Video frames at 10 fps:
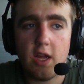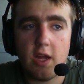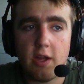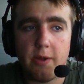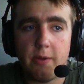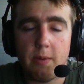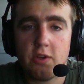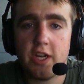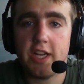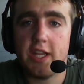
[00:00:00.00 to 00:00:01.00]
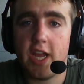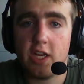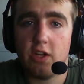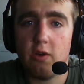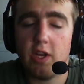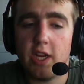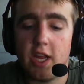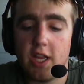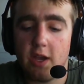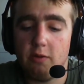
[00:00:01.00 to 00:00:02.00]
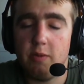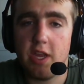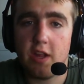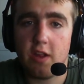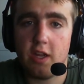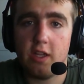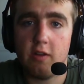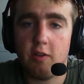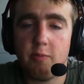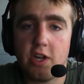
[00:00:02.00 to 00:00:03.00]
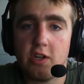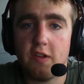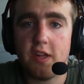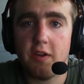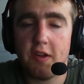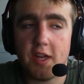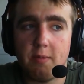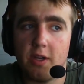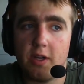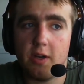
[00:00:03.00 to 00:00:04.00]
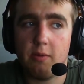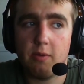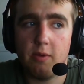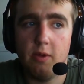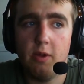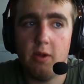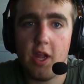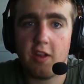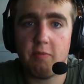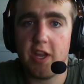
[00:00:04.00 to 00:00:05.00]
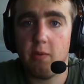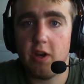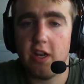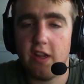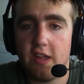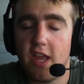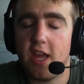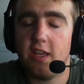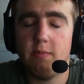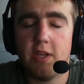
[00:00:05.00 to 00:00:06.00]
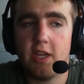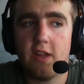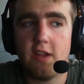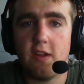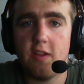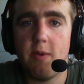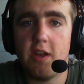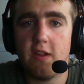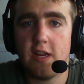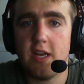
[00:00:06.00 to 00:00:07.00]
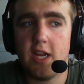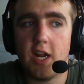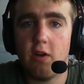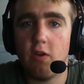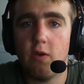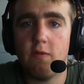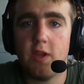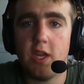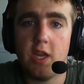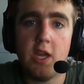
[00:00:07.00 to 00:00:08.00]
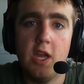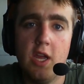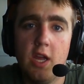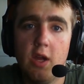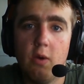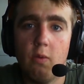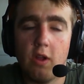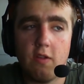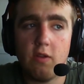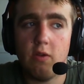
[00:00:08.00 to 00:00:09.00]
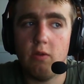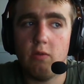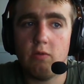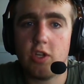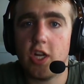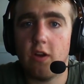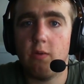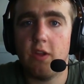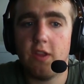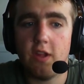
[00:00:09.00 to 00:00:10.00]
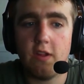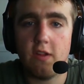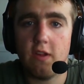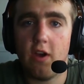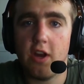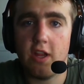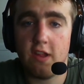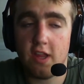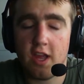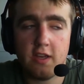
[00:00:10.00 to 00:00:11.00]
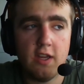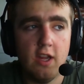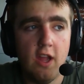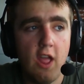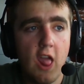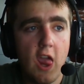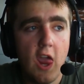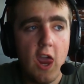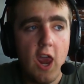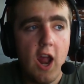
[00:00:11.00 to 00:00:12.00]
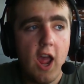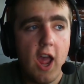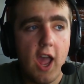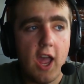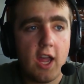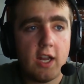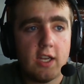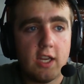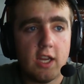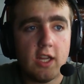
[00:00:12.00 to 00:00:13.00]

uh, I'm trying to get that going and that will be a, a little special series. I'm not going to explain what it is yet because it is Demanda's idea and I don't know if he wants to share it with his audience yet. And